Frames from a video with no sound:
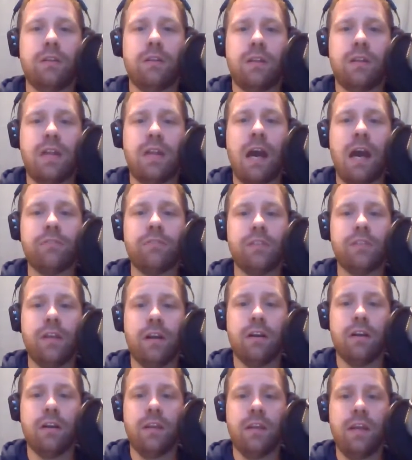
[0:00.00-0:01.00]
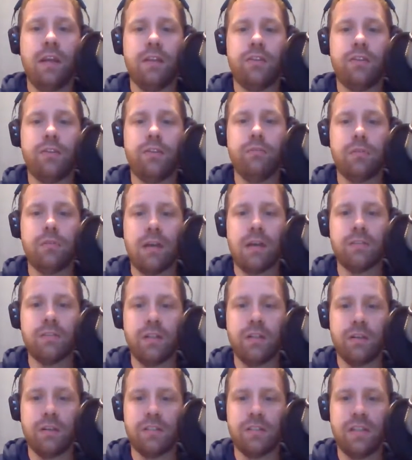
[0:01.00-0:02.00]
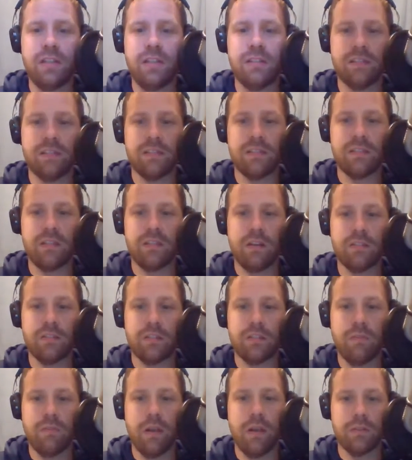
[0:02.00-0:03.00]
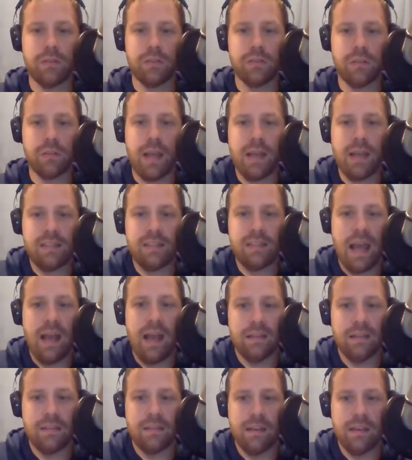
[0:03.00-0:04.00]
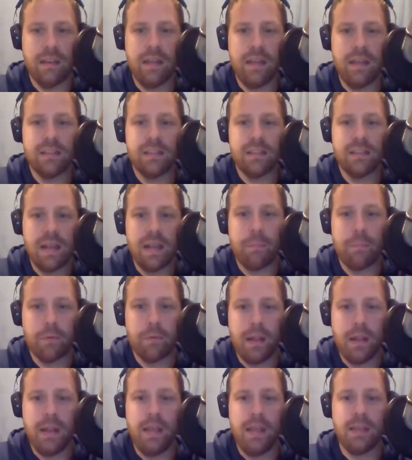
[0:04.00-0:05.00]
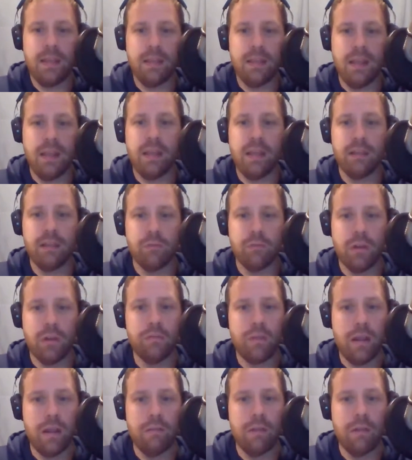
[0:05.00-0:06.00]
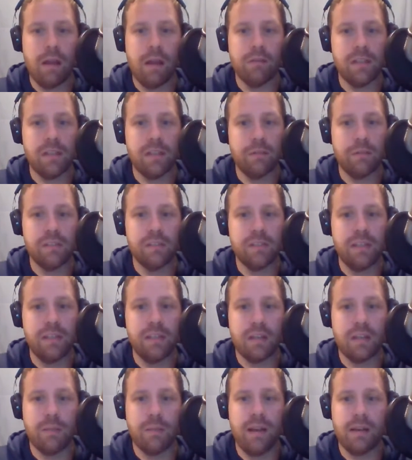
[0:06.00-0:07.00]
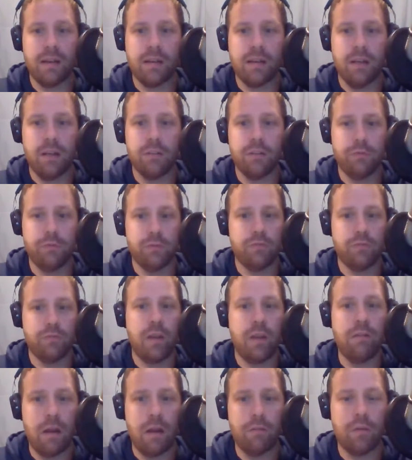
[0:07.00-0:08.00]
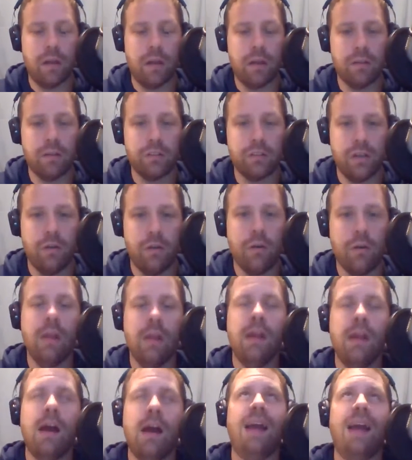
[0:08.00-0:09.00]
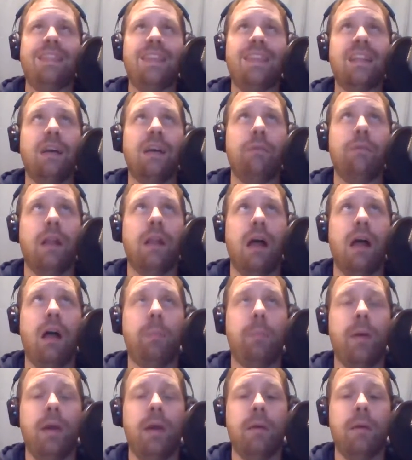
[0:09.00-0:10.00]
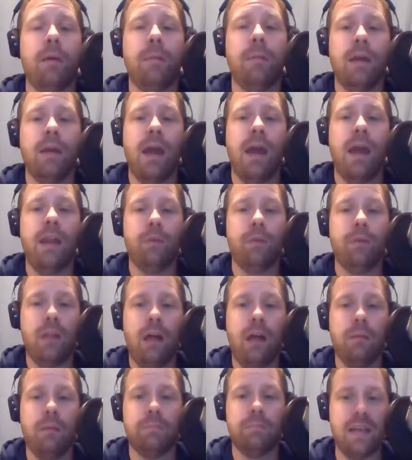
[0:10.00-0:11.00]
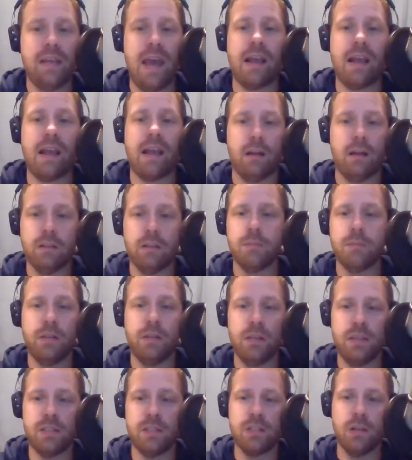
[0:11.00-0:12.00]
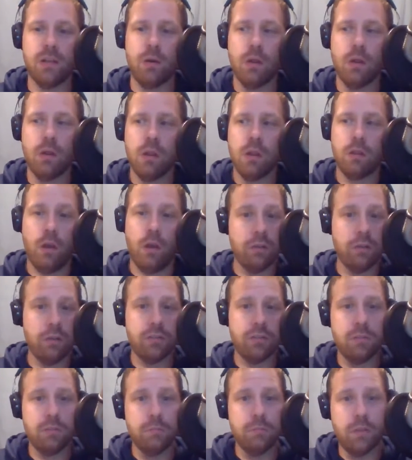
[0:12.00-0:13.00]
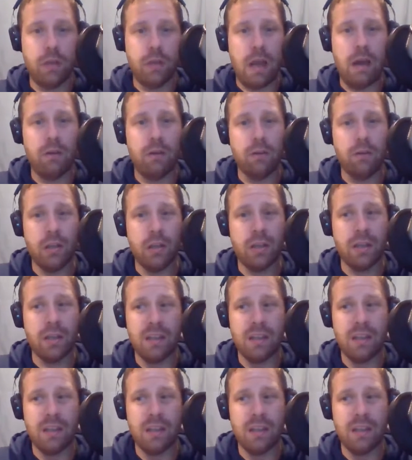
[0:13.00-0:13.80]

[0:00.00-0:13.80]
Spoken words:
1,000-yard. He had 2,000-yard seasons to start his career. So the guy's talented. He can separate. He can run great routes. That was his deal coming out of college. He was a great route runner. So I think that will help him, and it will help Dak ultimately. So long-term outlook,